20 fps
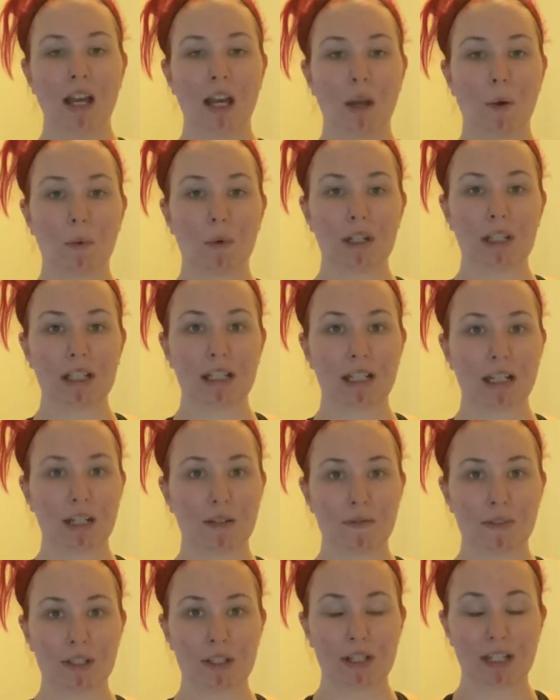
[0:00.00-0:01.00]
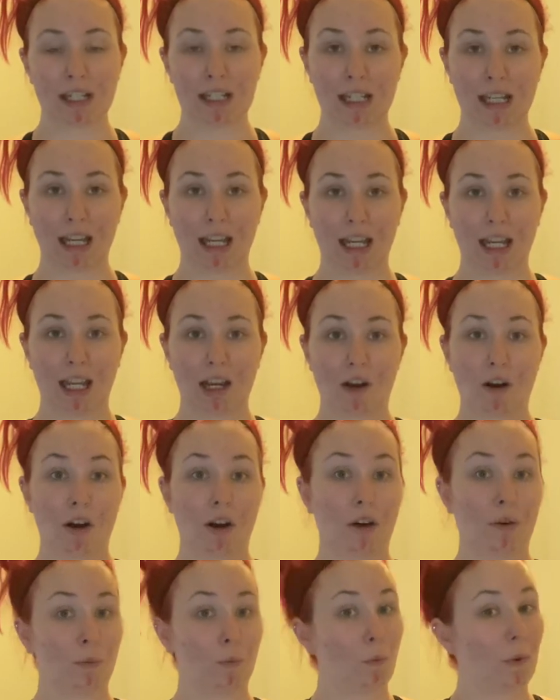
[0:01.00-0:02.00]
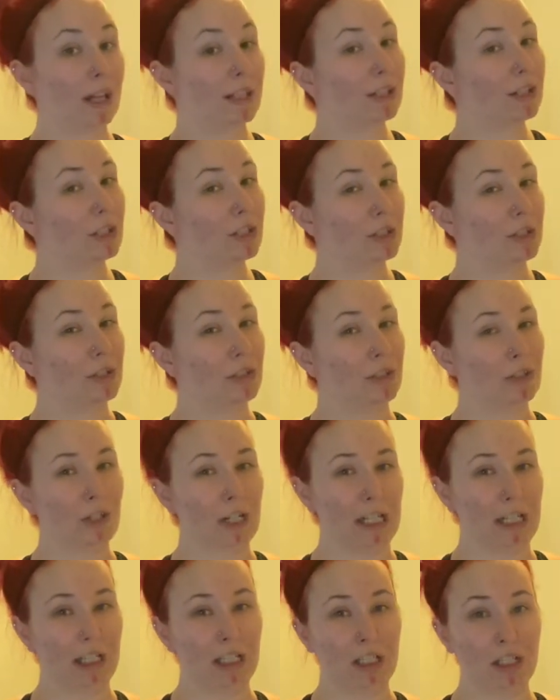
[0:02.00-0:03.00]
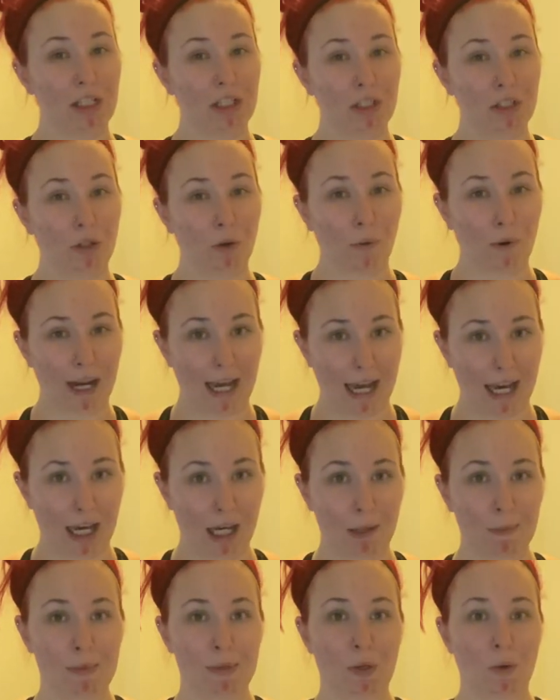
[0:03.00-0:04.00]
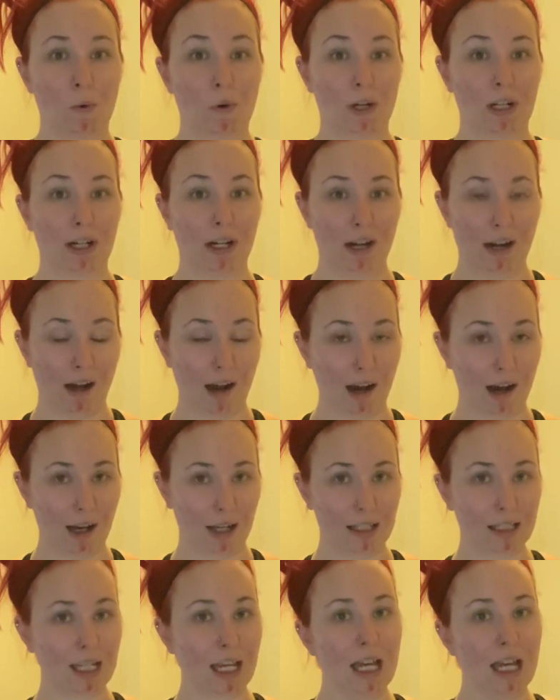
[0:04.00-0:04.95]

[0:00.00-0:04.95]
I wanted to cover today on whether you should train your abs or not,